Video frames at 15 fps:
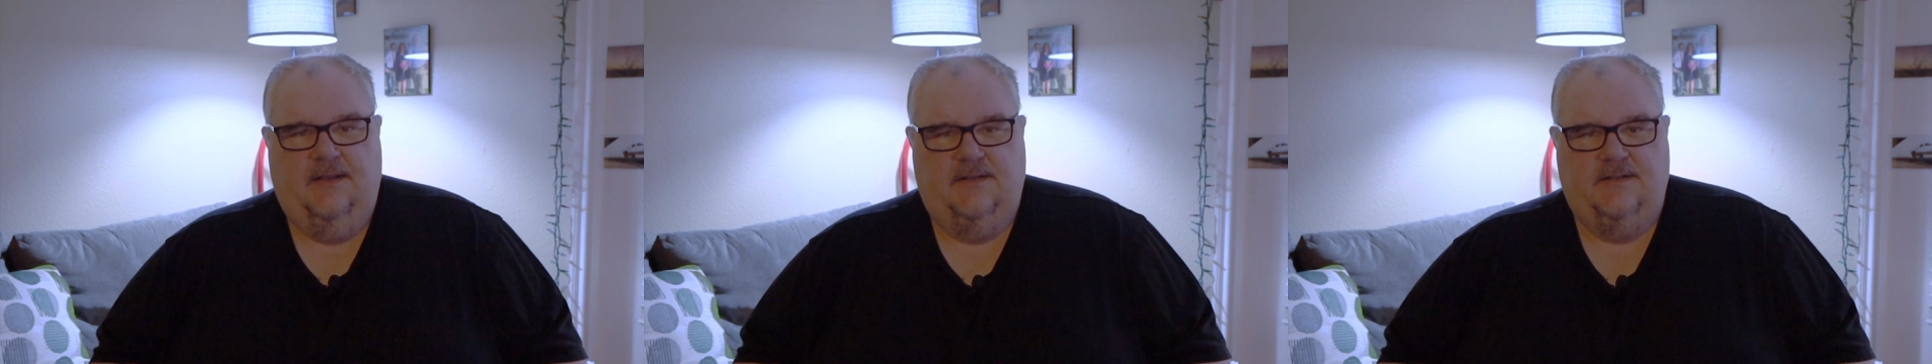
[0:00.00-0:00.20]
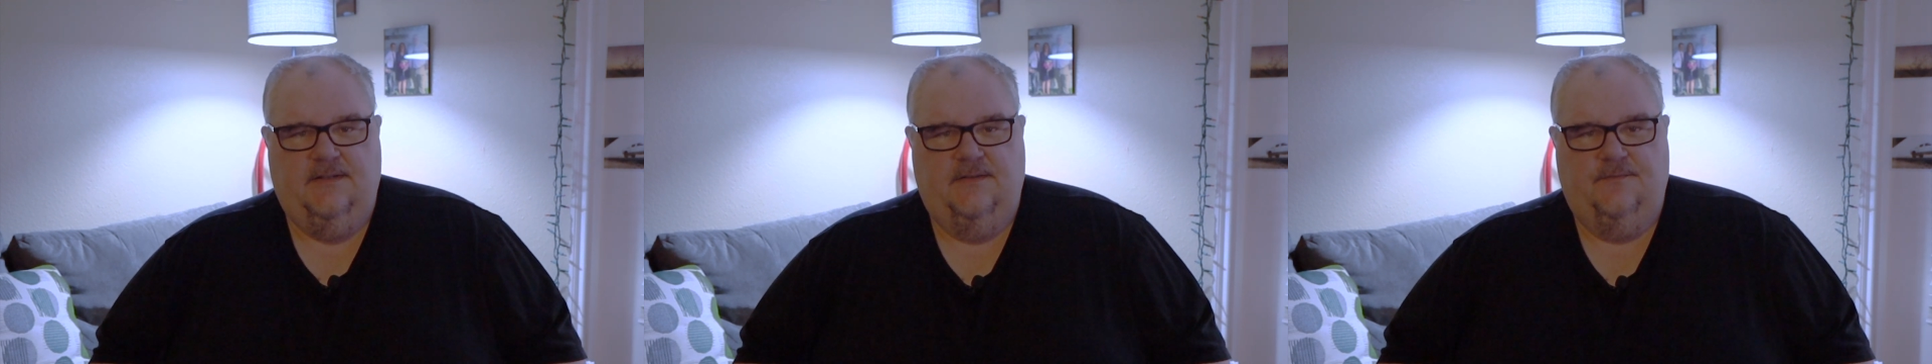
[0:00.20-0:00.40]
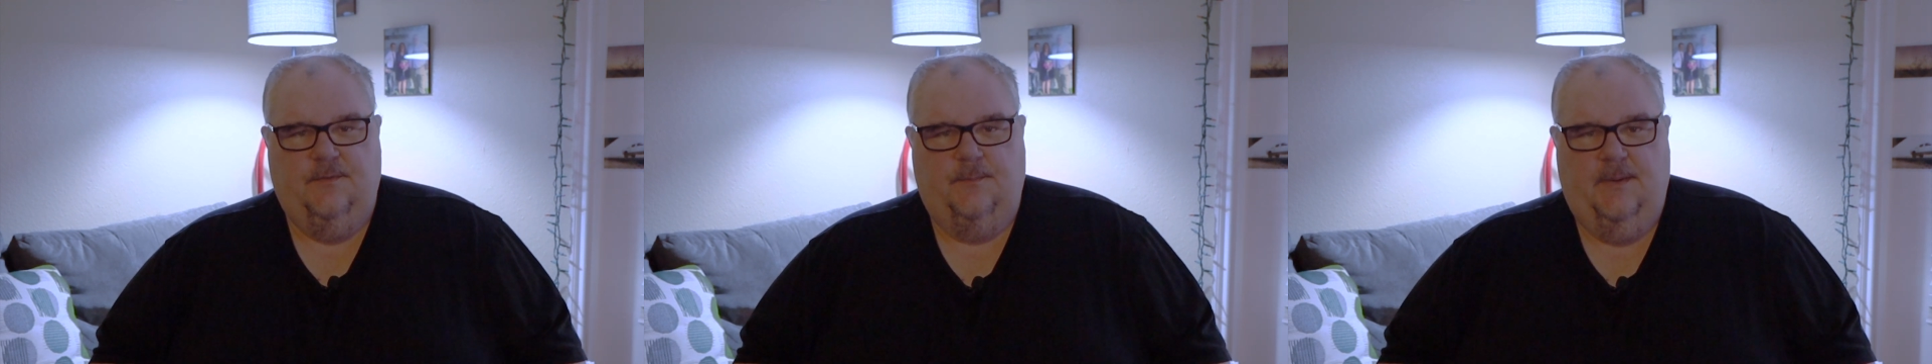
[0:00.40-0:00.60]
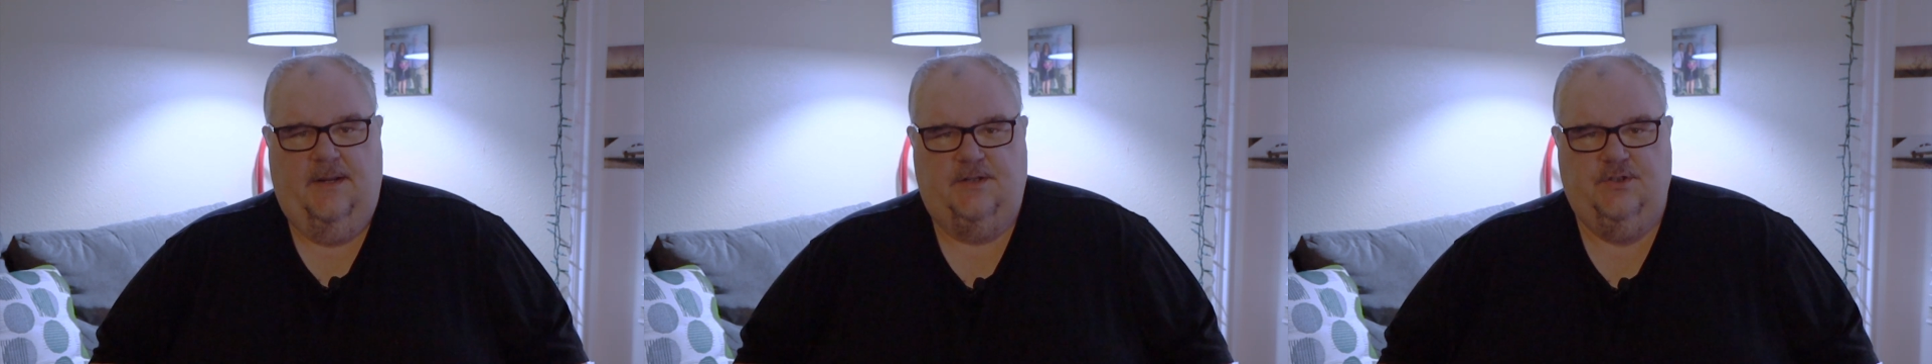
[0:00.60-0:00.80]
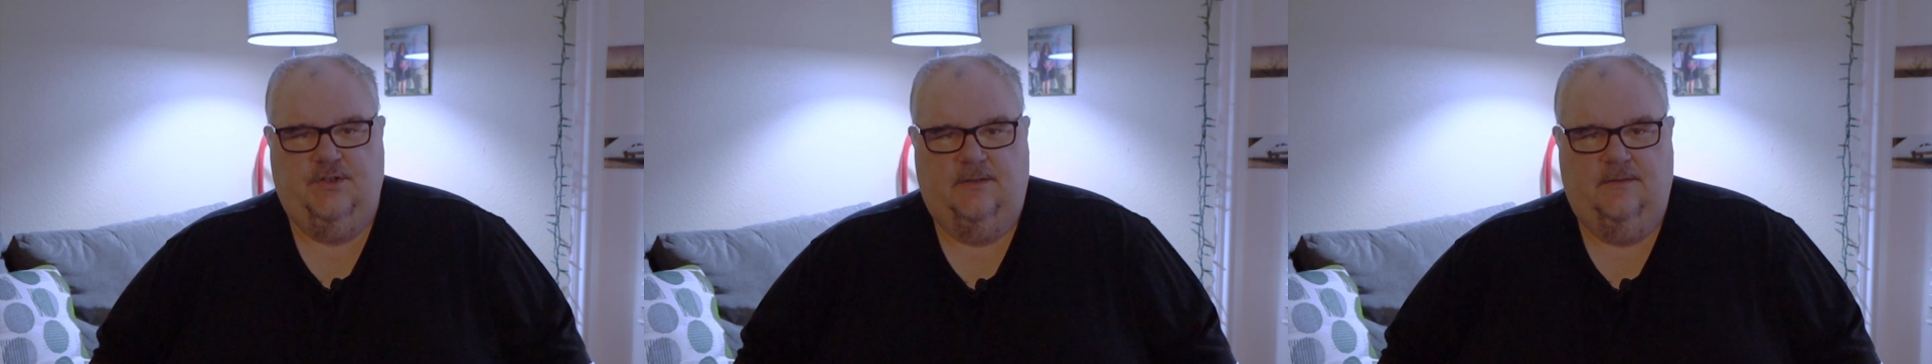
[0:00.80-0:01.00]
this
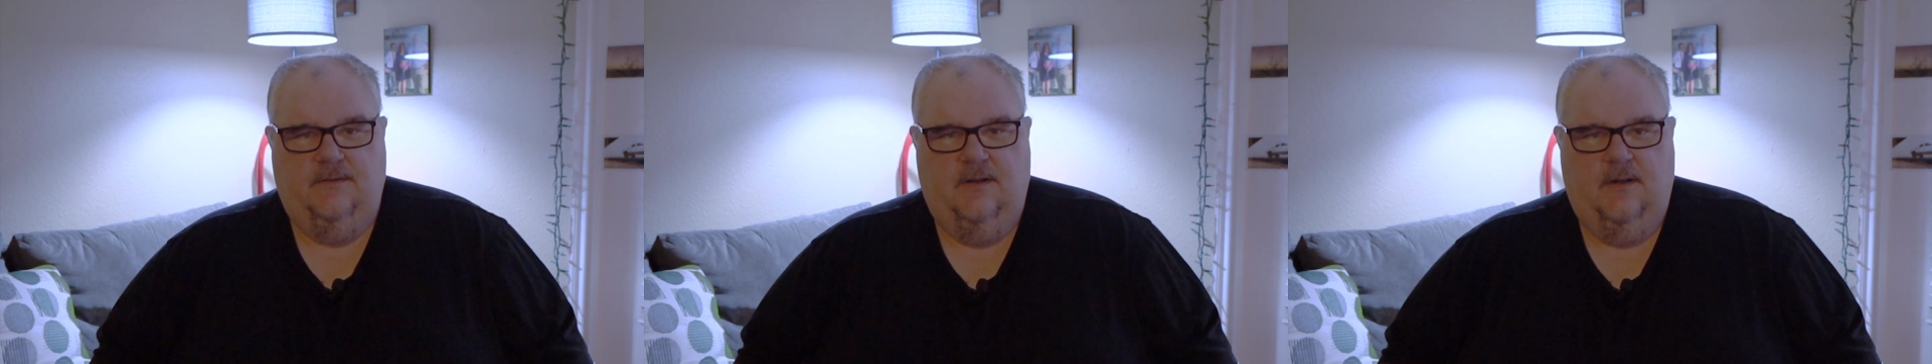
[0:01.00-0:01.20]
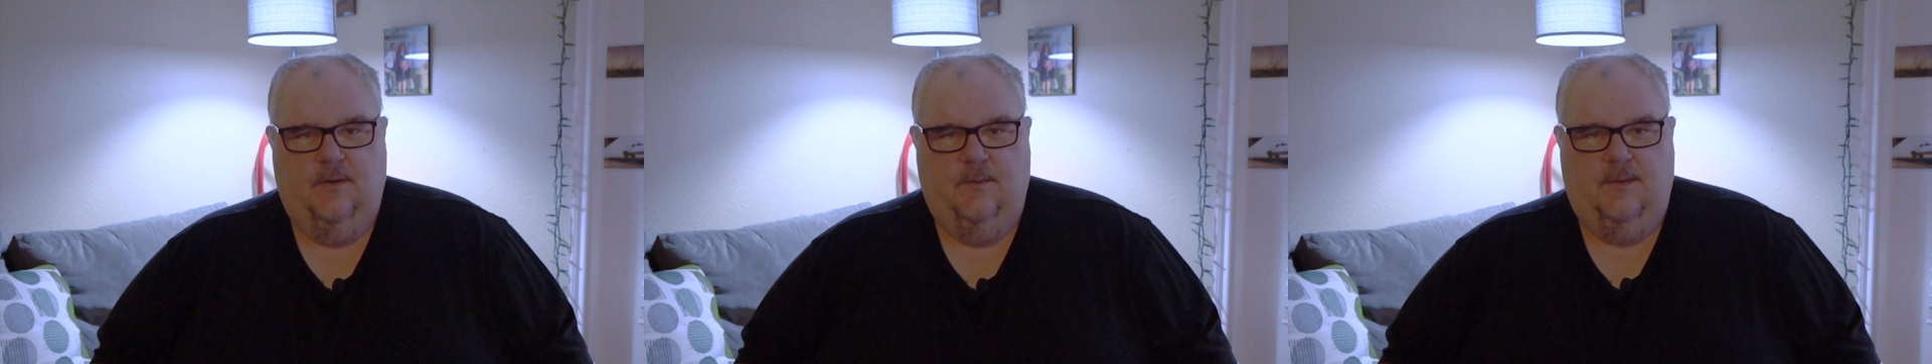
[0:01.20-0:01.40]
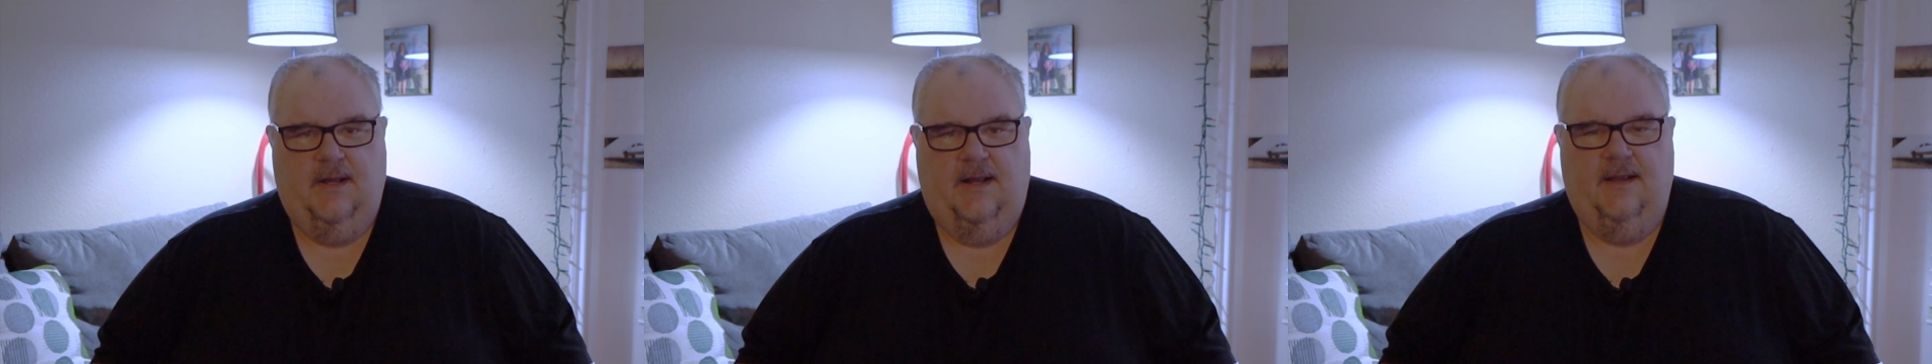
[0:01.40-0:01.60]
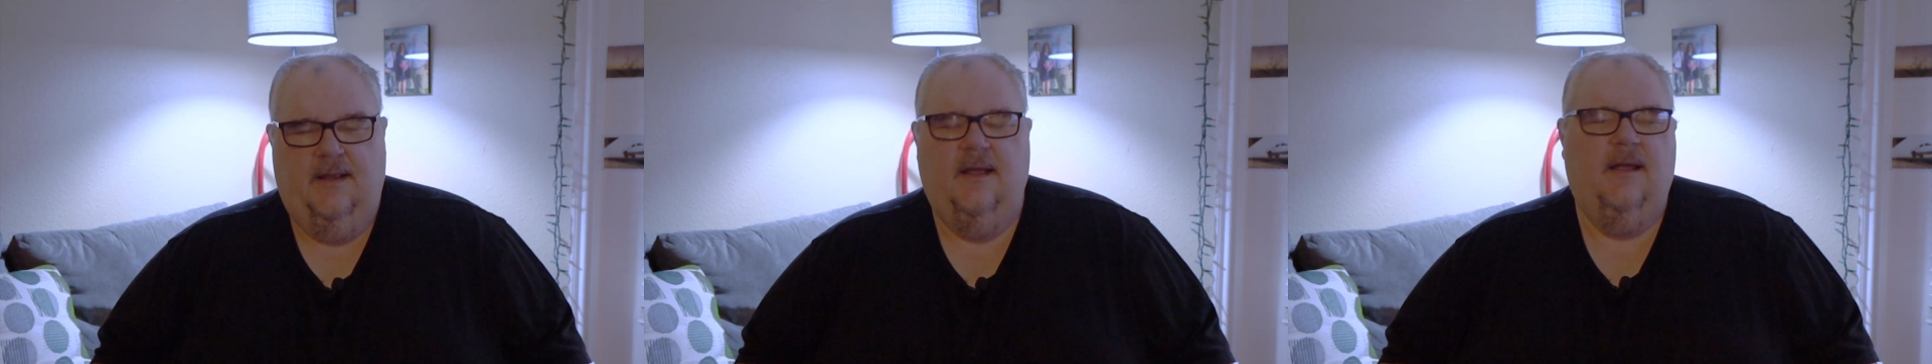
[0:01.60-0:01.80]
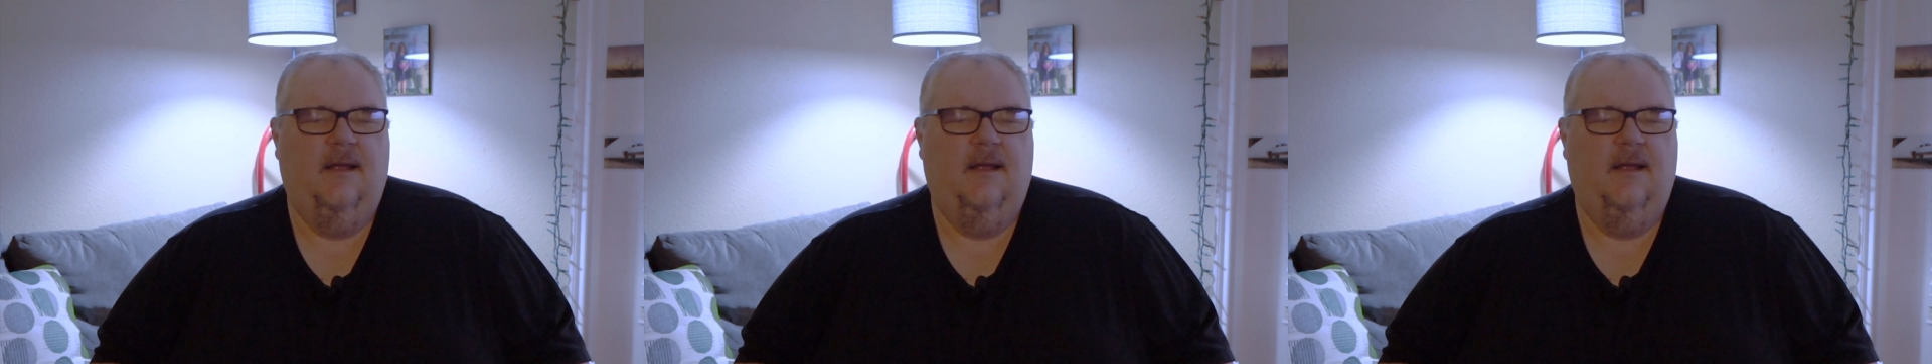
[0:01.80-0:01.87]
information, okay?